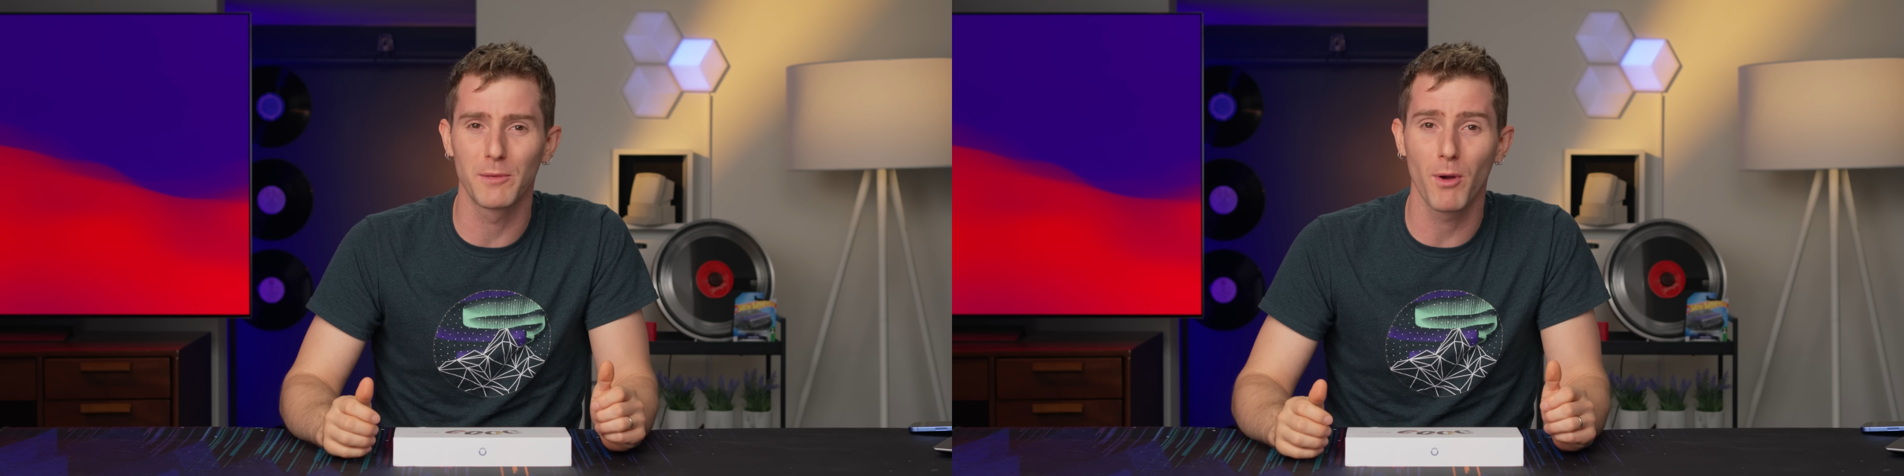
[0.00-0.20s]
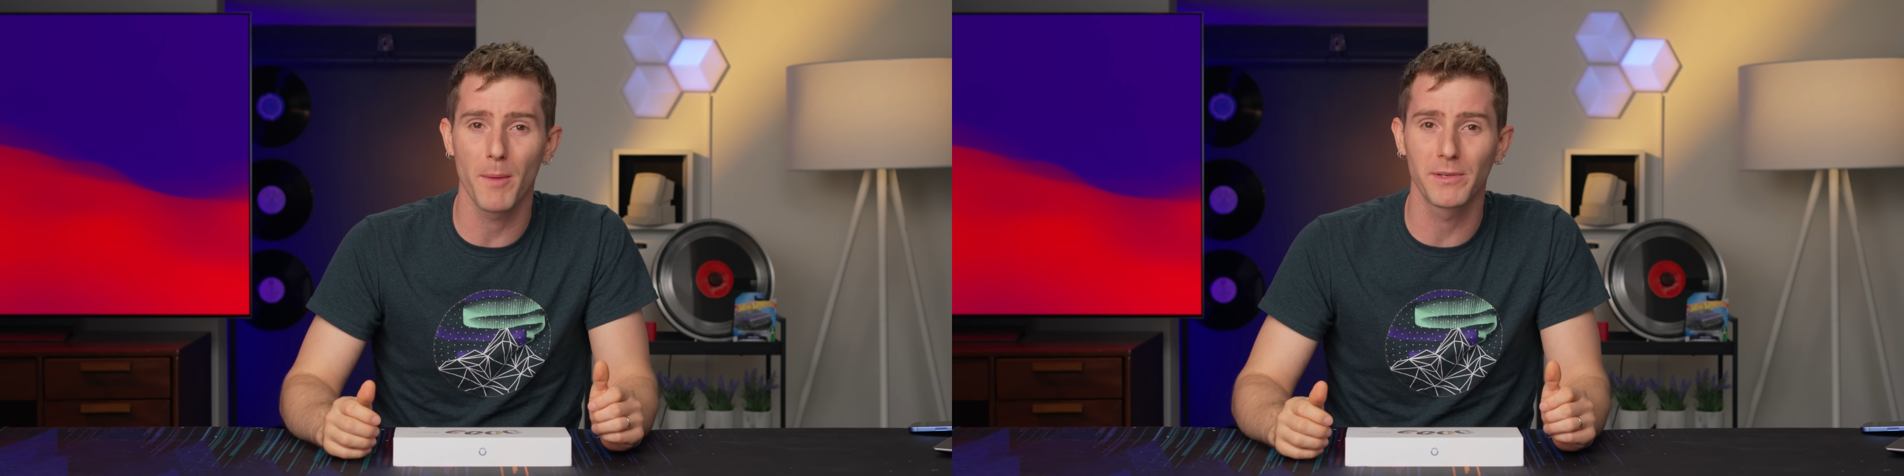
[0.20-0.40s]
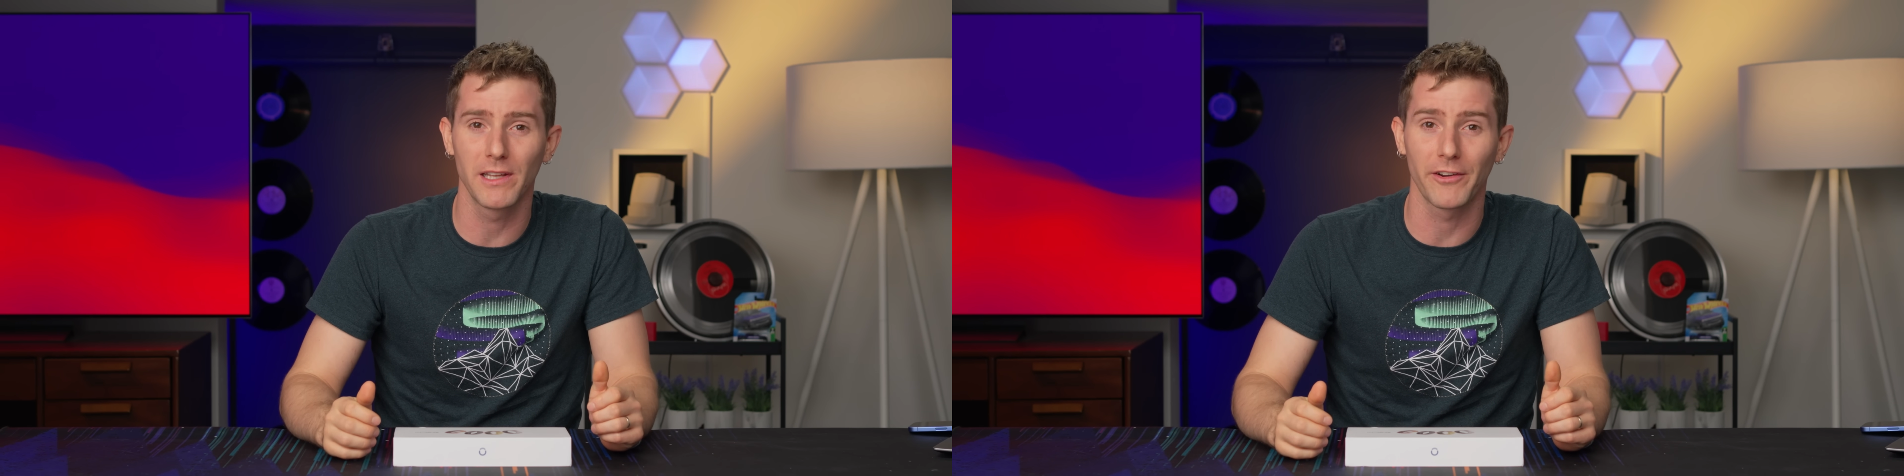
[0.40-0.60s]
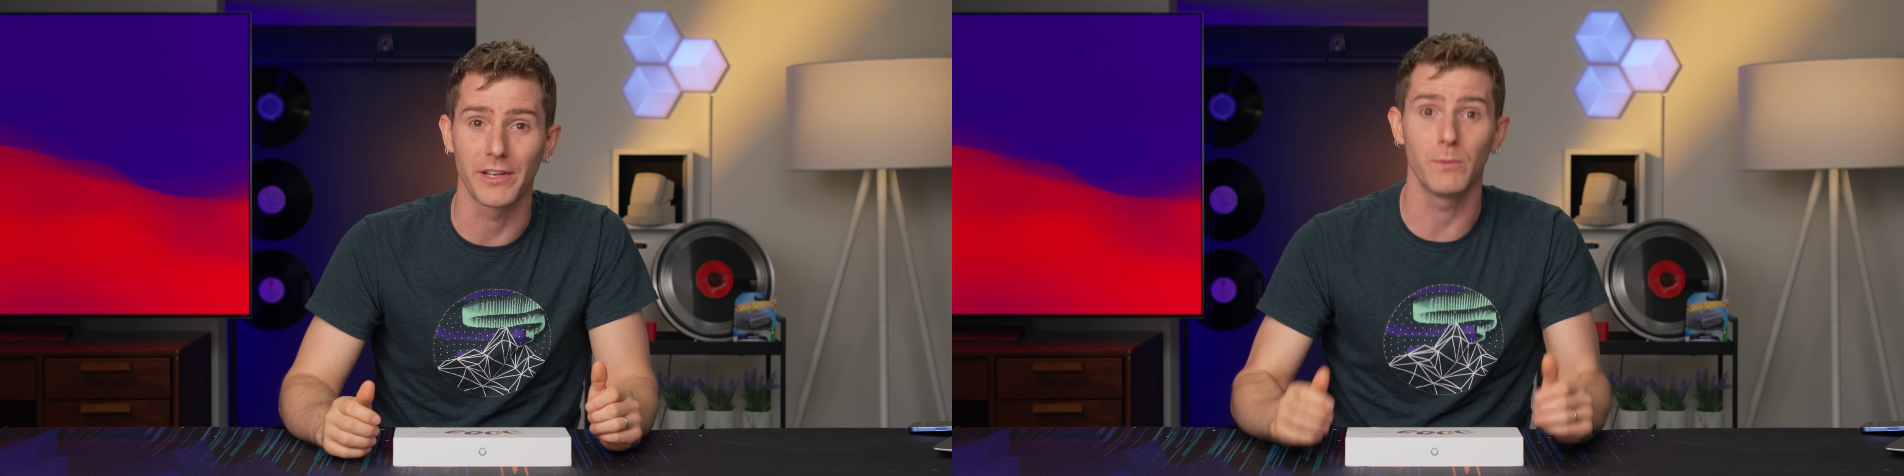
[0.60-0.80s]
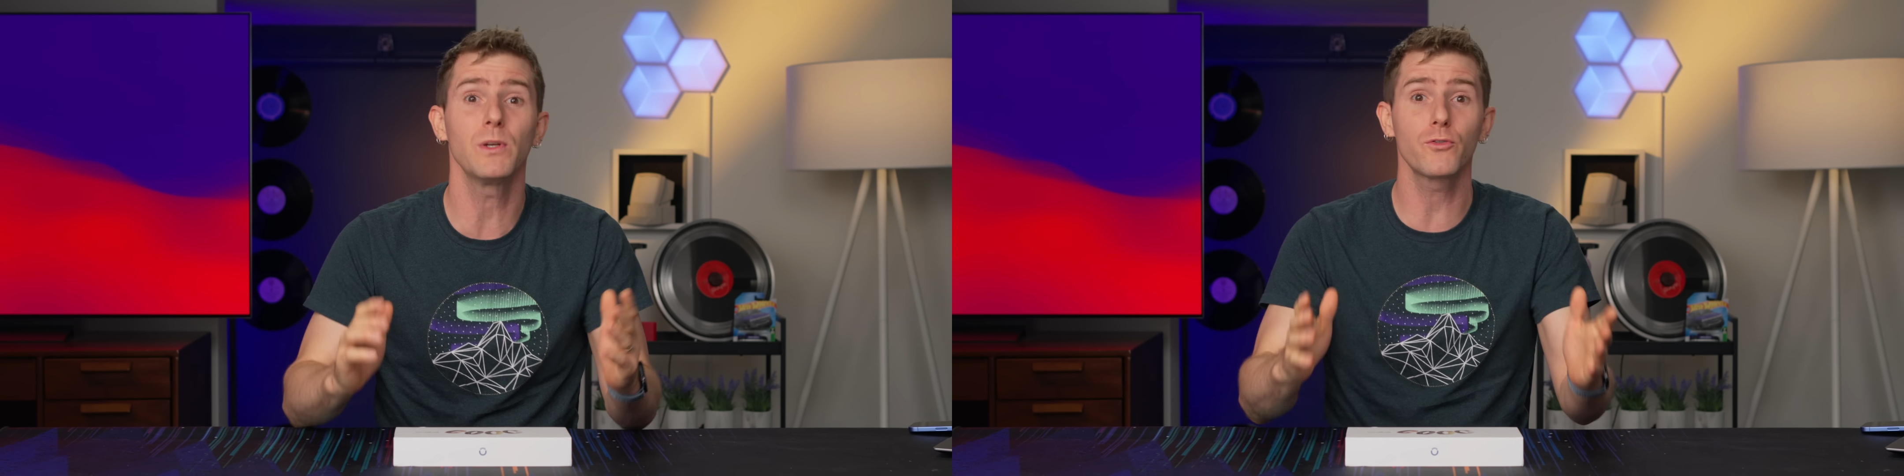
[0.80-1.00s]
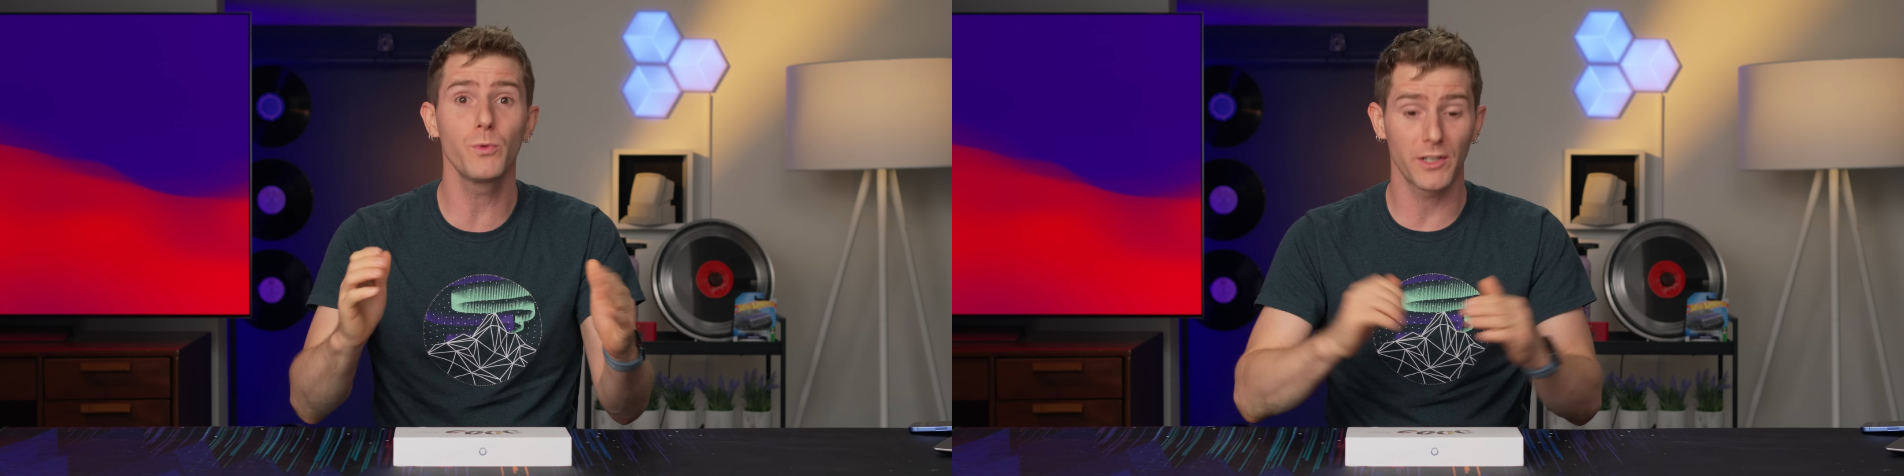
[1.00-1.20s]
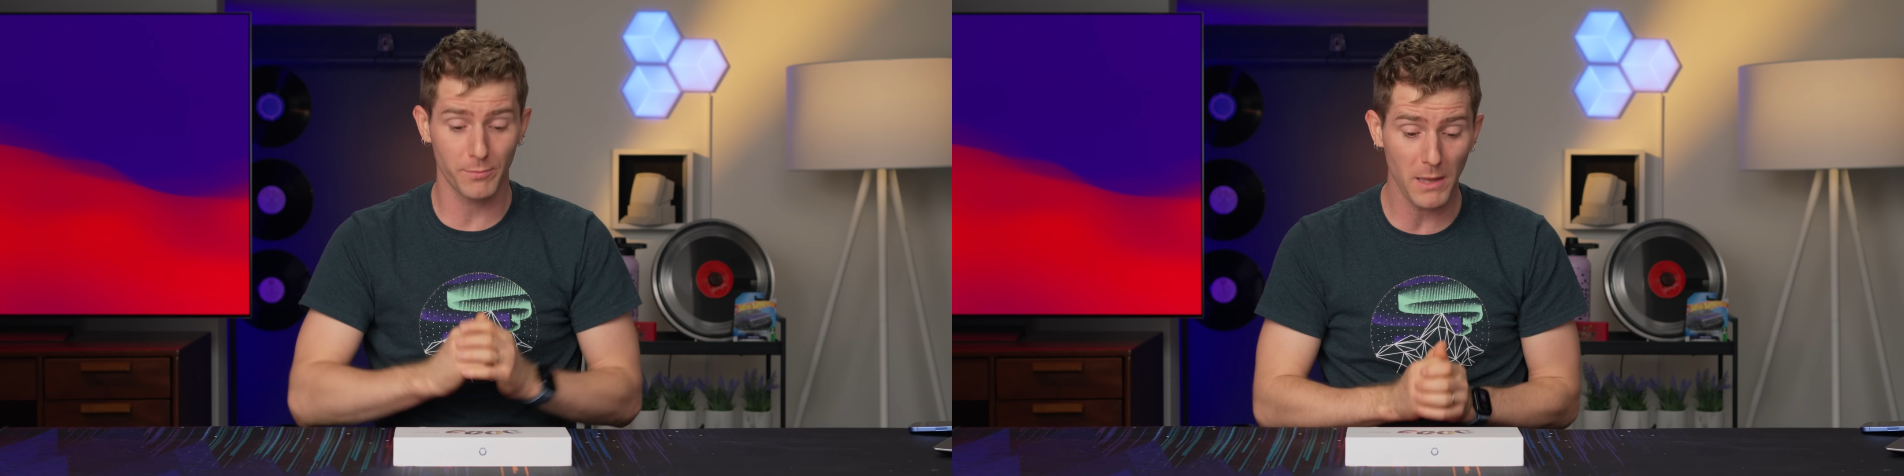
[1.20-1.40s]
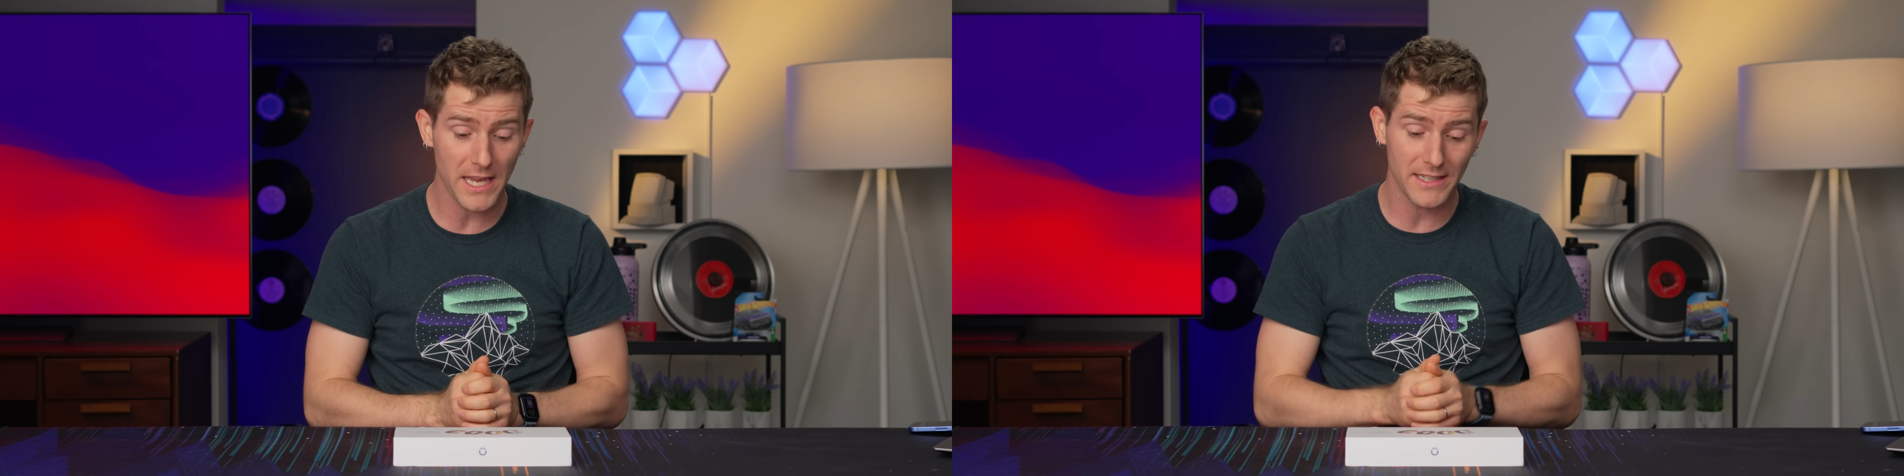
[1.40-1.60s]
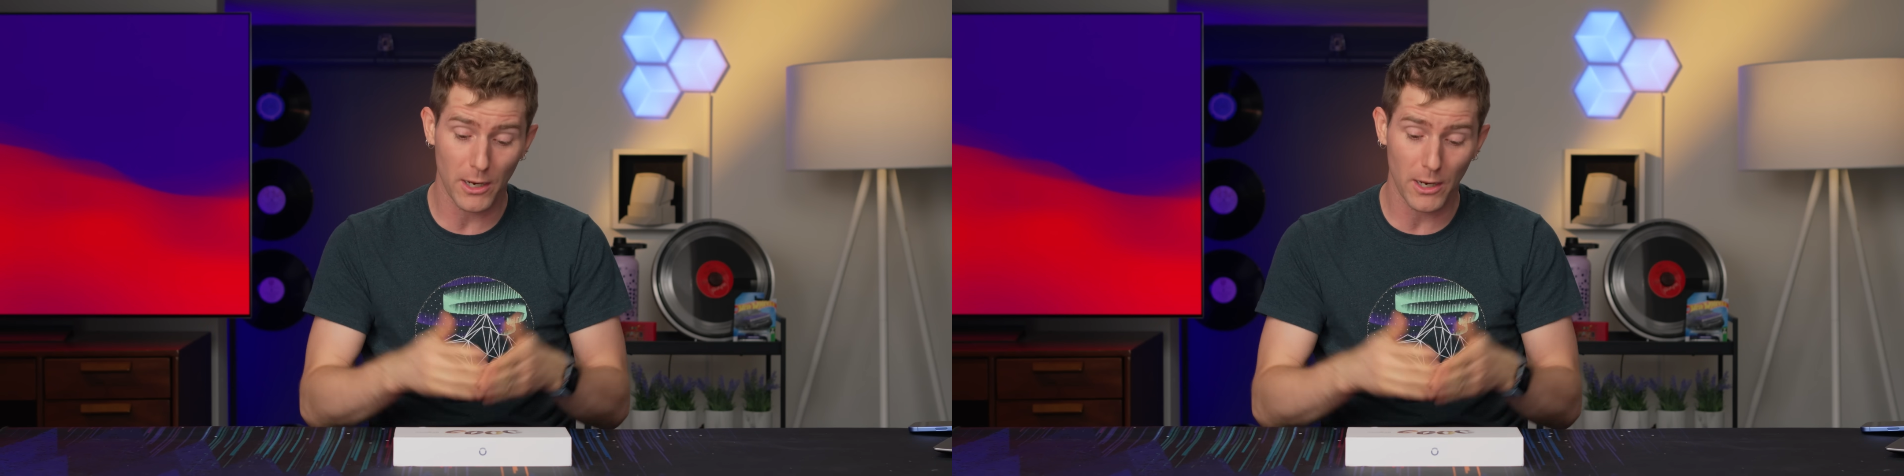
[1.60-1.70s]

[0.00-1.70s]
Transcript: in popularity, which would explain